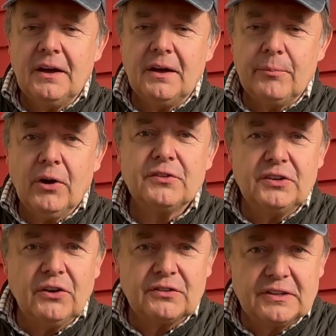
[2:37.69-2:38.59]

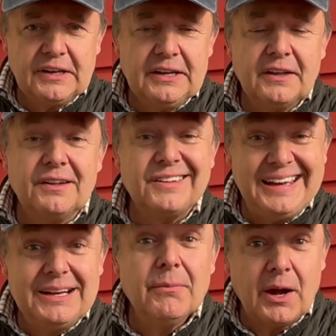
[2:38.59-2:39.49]
potted on seedlings
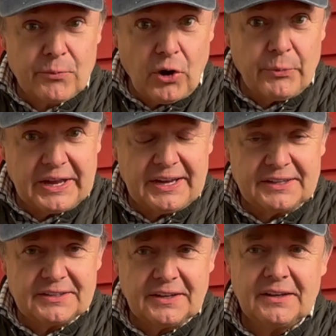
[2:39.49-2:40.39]
in my
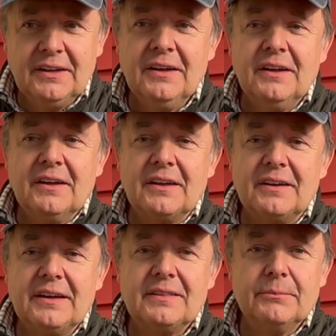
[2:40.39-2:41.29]
propagator and
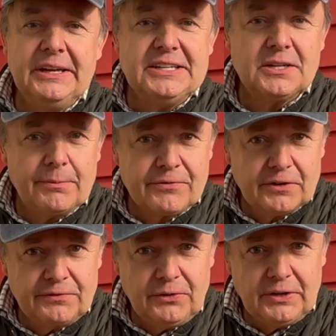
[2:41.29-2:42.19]
let them heat up for
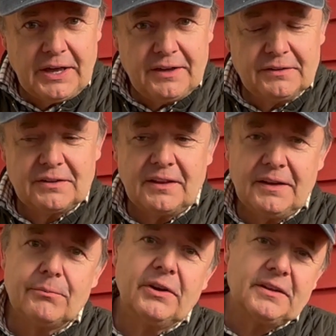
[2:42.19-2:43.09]
a few days and
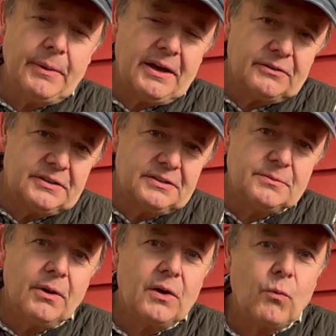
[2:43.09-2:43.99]
then bring them out into
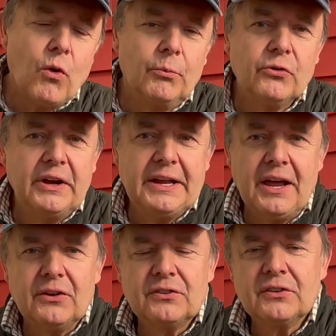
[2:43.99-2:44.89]
my warm
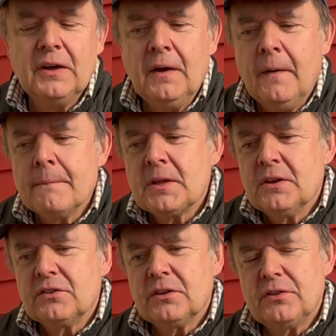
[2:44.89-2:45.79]
greenhouse.
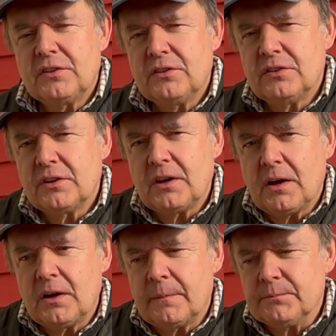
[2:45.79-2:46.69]
So there's
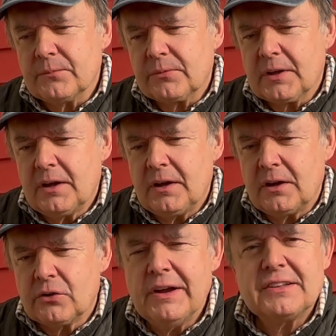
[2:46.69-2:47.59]

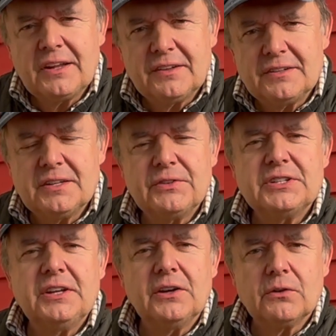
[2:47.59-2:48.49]
a great
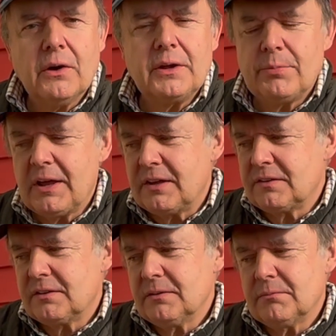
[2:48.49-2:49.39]
sensitivity in growing
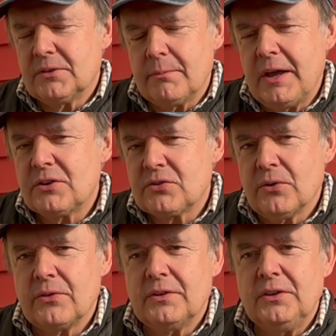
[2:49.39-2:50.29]
plants to make
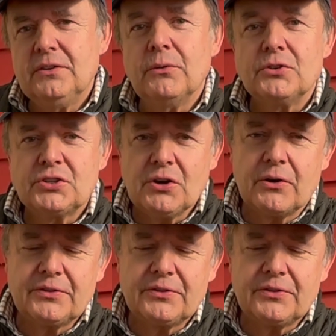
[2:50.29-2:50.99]
sure that you don't shock